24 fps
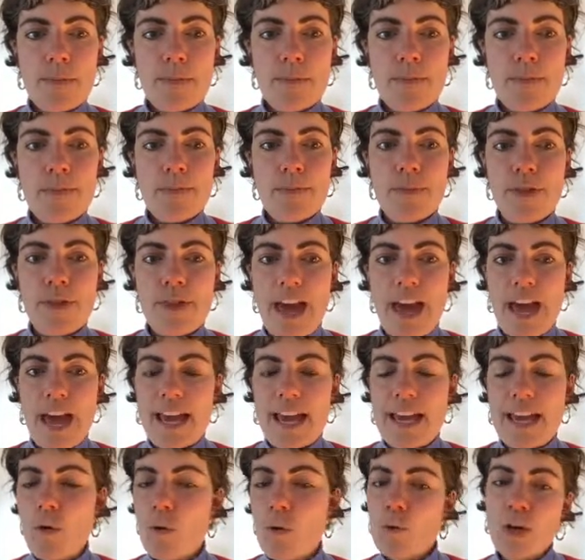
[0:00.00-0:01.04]

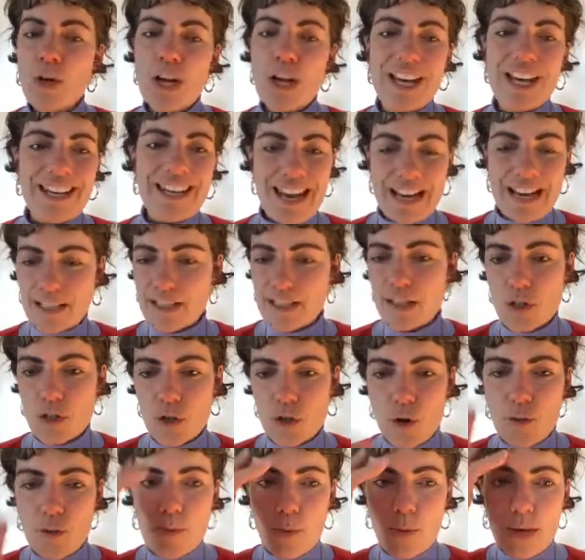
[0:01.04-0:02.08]
They all connect to the
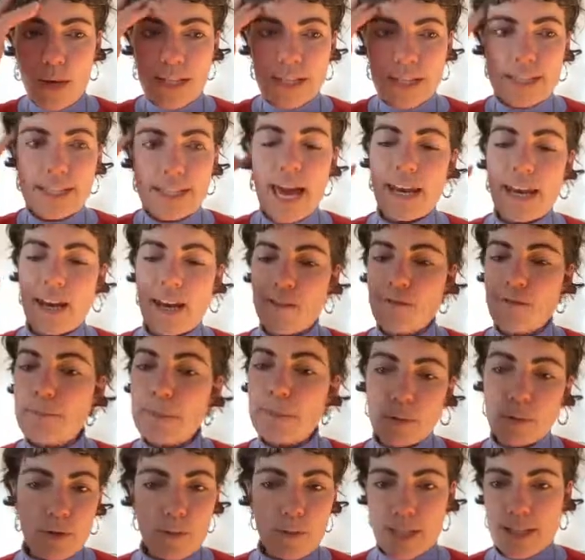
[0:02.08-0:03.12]
dot points, and I've
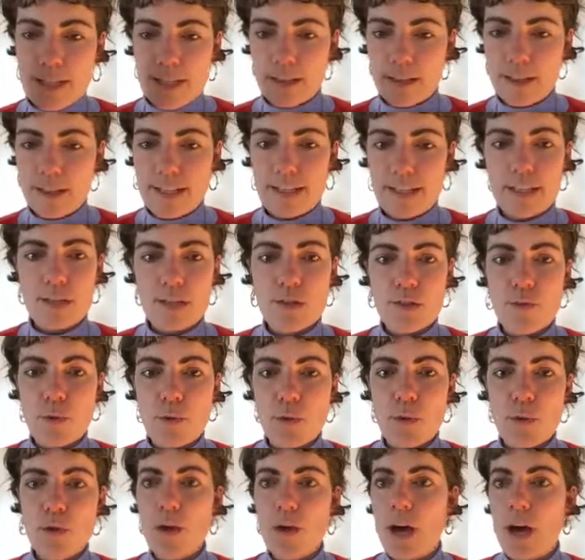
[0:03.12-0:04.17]
built them into the lessons for
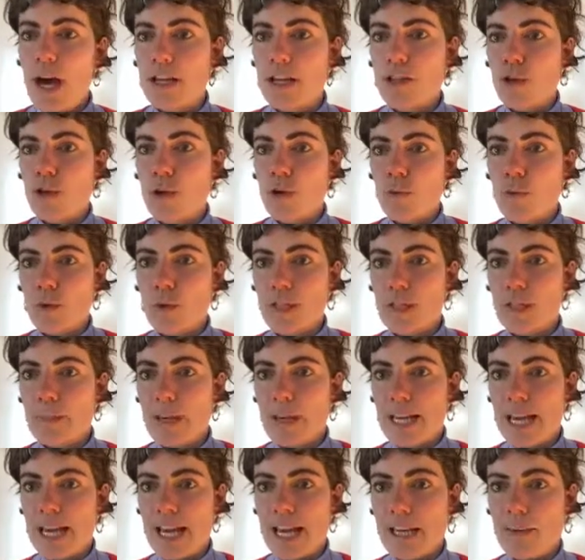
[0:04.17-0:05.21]
you. I don't want to
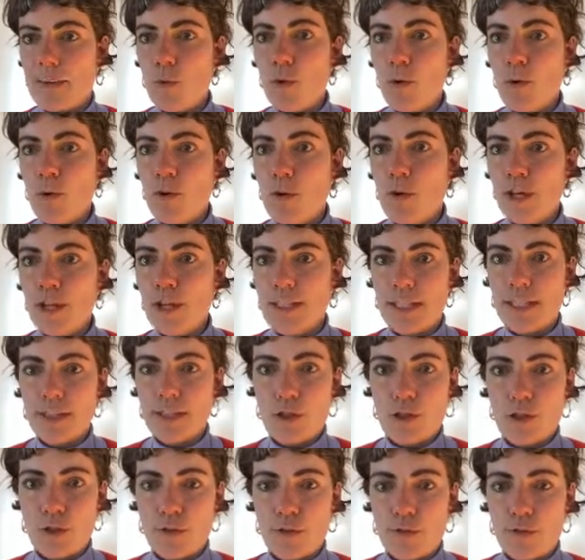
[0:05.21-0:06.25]
speak anymore though, because it's
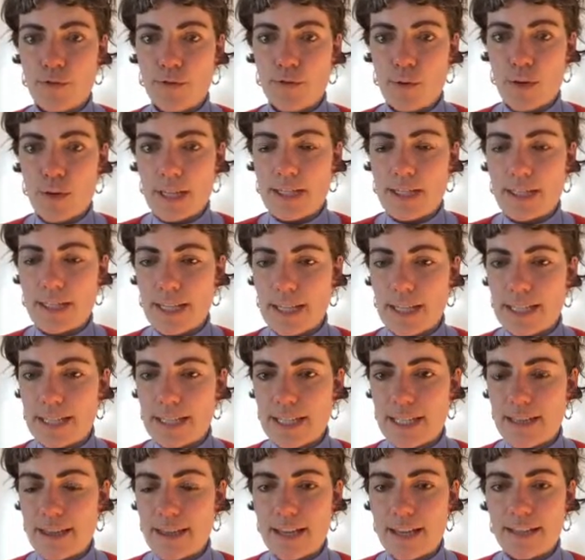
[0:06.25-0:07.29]

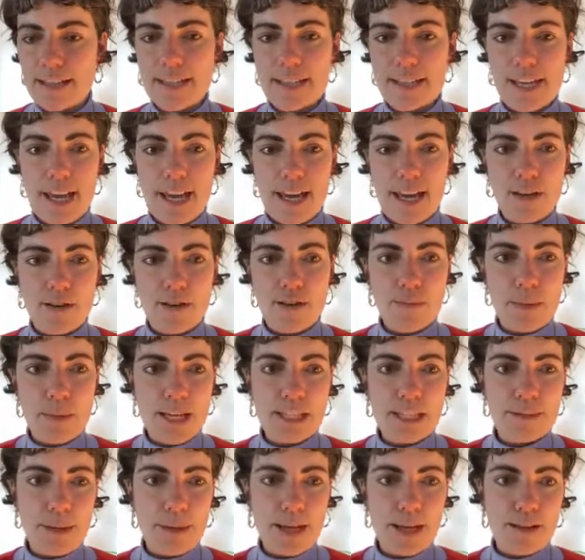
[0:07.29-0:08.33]
2:46. That's the end of my
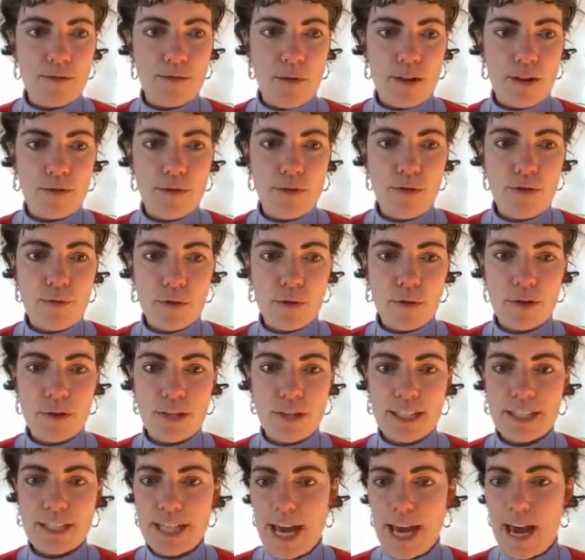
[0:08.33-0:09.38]
speed run through
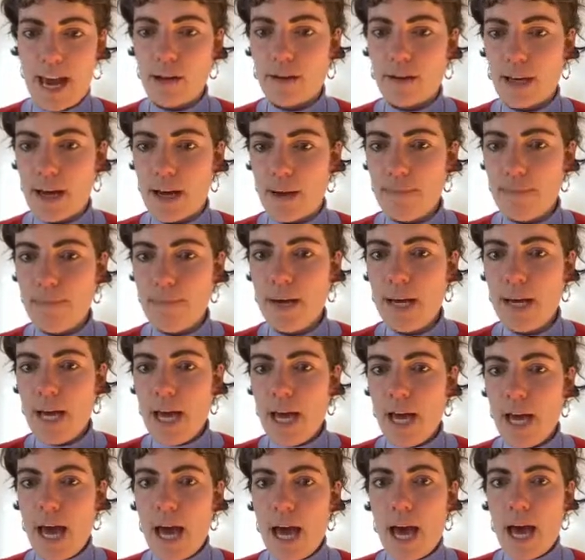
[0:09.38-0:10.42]
this outcome.
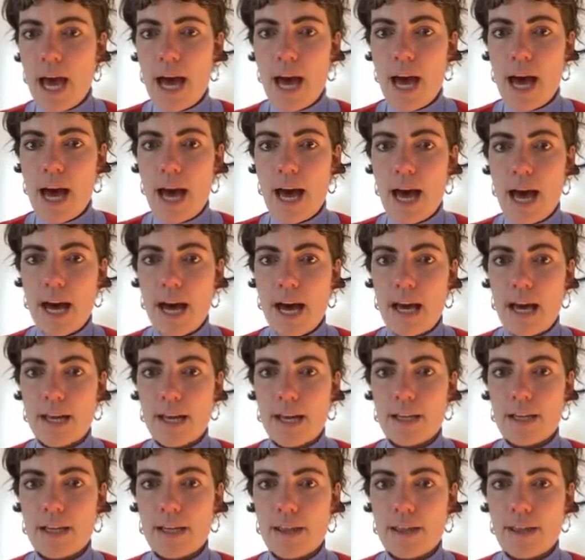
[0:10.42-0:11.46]

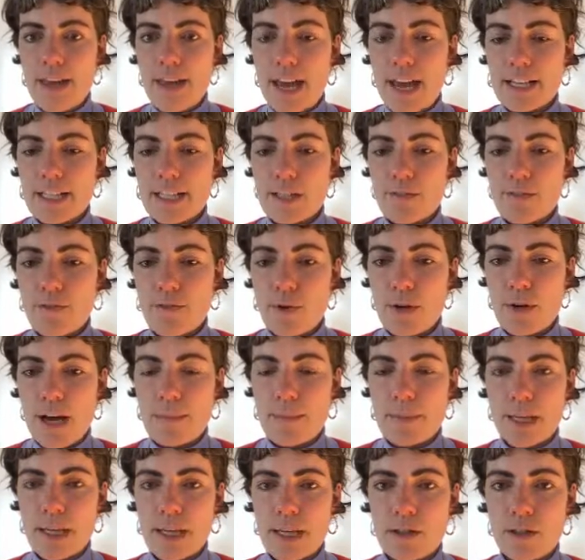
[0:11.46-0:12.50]
Thanks for
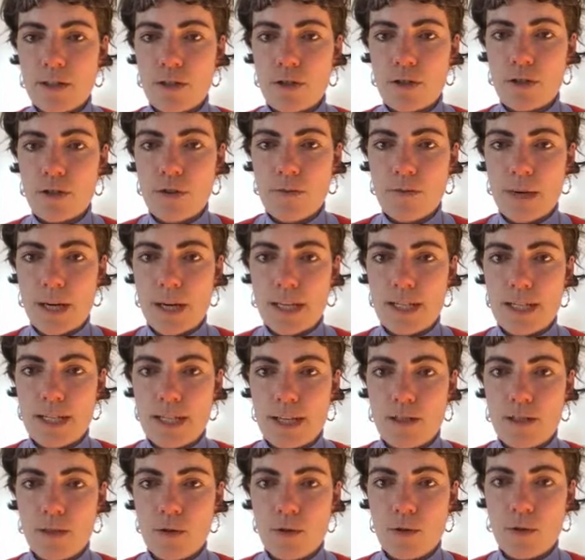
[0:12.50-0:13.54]
coming to my
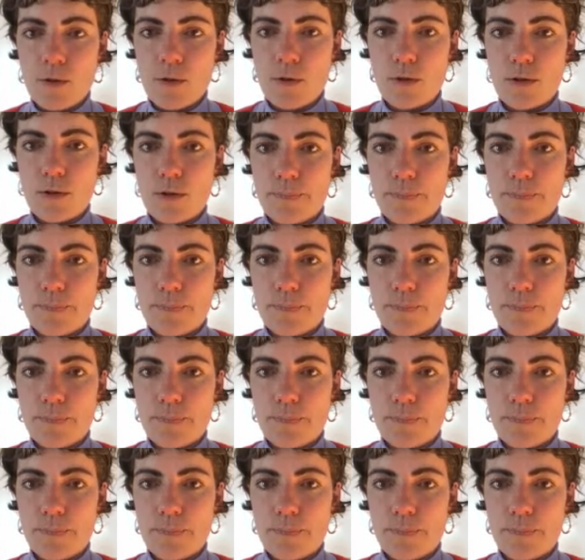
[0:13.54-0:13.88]
TED Talk.